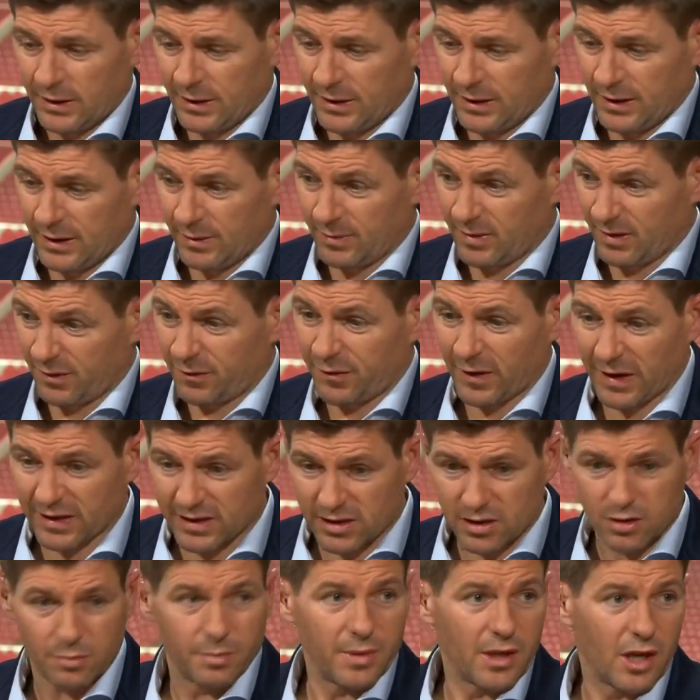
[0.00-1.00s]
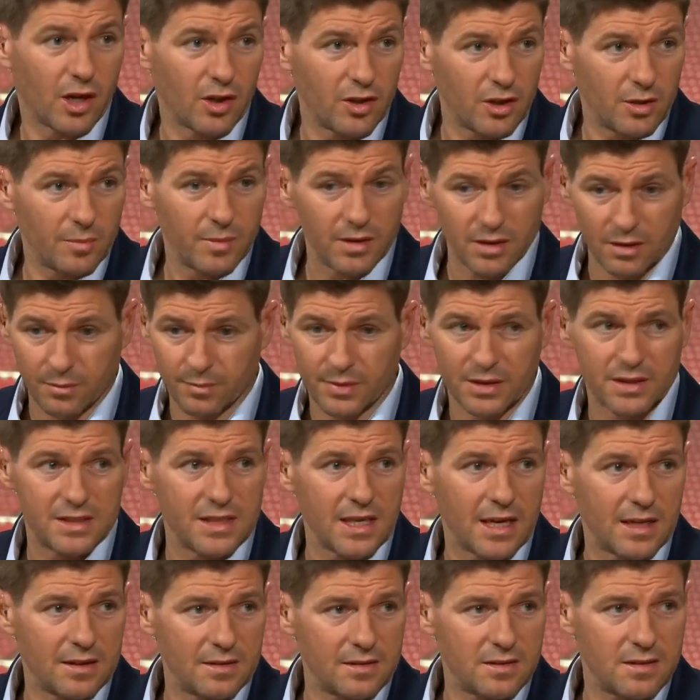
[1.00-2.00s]
Eh, the fans will be on them, it'll be
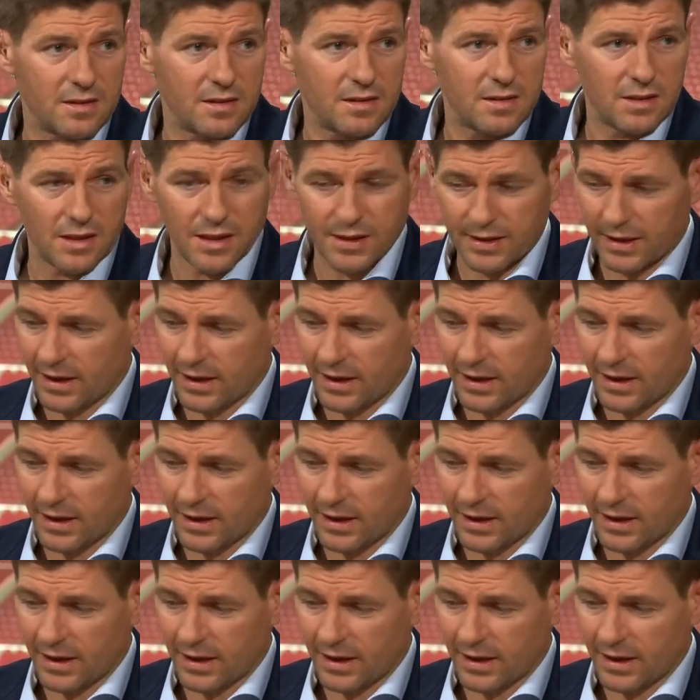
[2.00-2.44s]
tense,